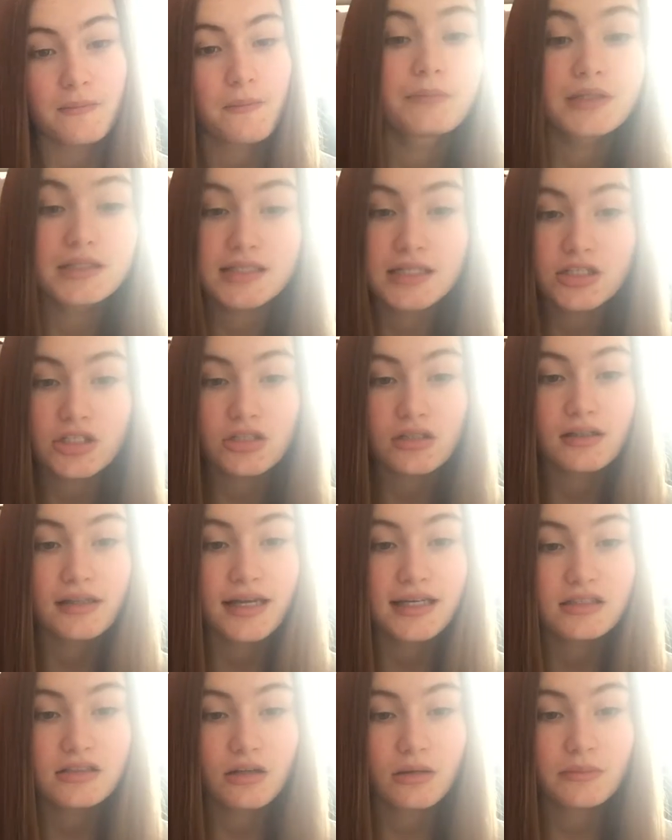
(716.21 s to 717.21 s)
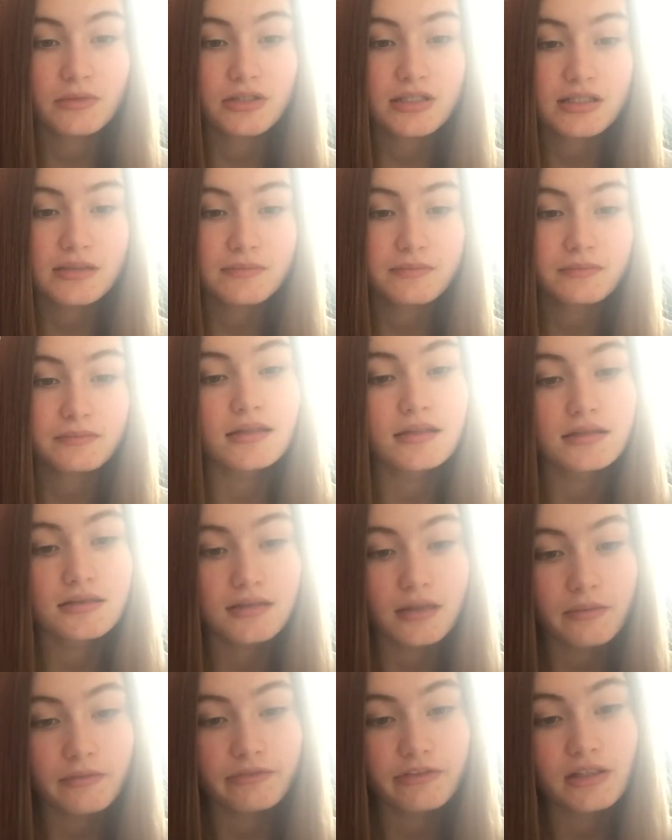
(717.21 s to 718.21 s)
Positional isomerism,
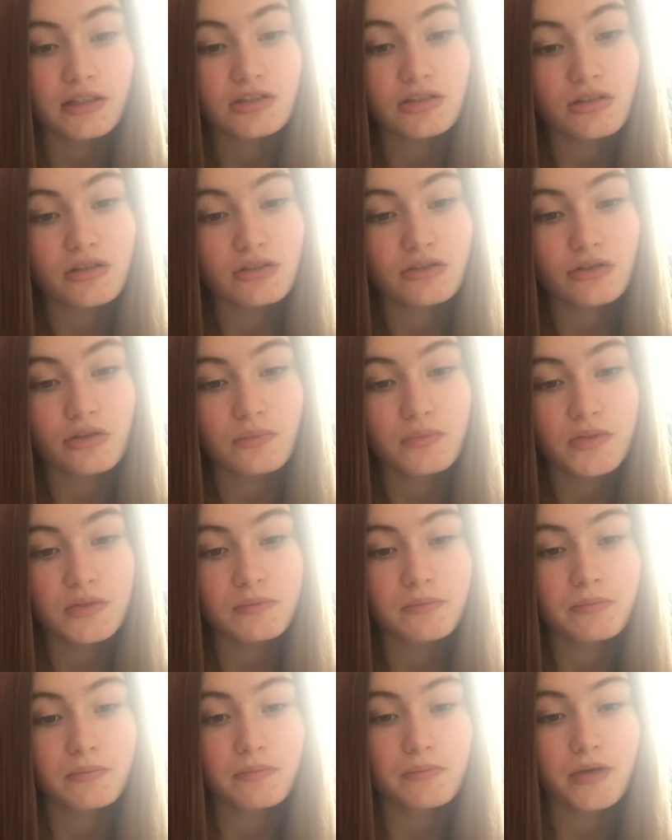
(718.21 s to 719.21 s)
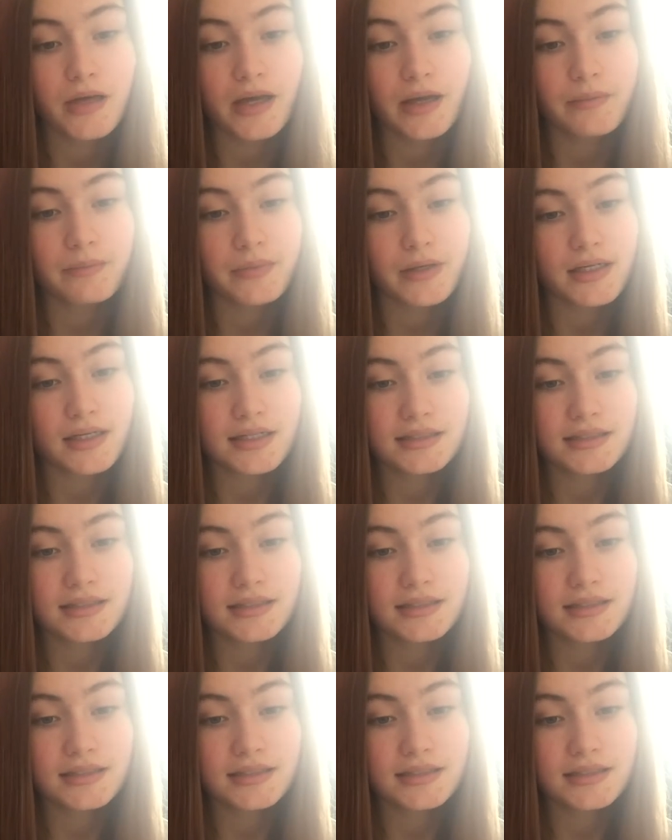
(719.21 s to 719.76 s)
some functional groups but